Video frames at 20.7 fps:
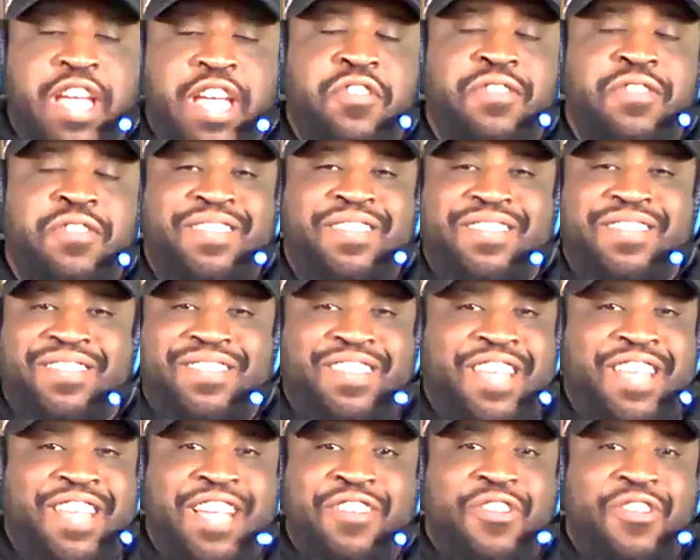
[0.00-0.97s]
gonna,
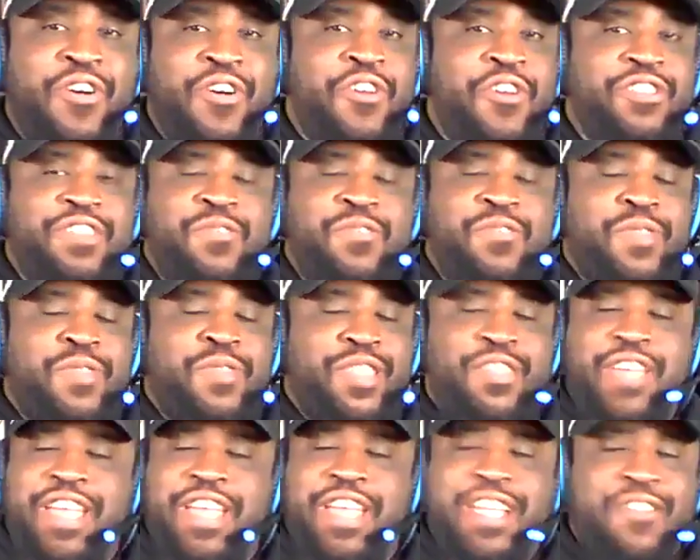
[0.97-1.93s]
you ain't gonna argue with
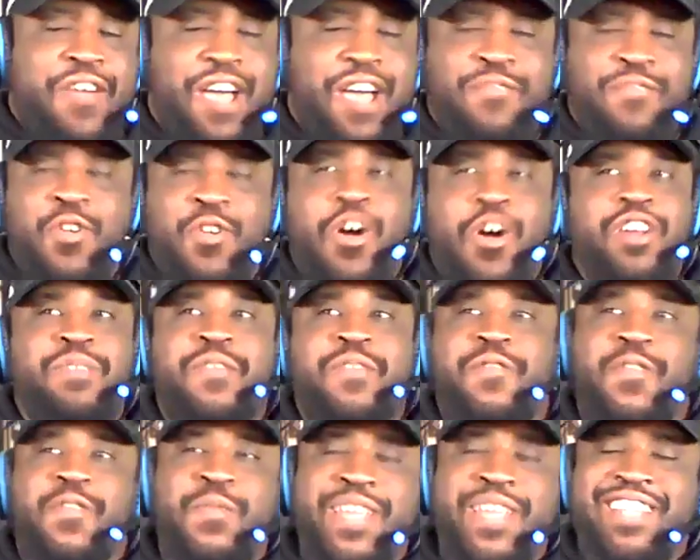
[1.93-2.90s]
you ain't gonna have no argument
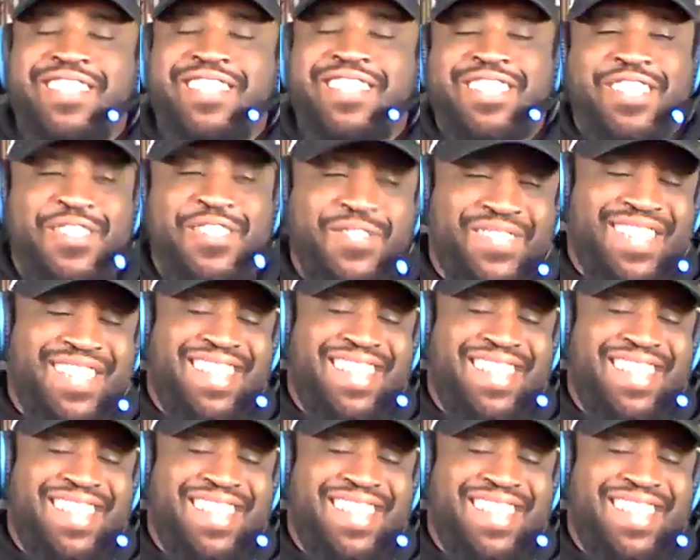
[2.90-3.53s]
from me. So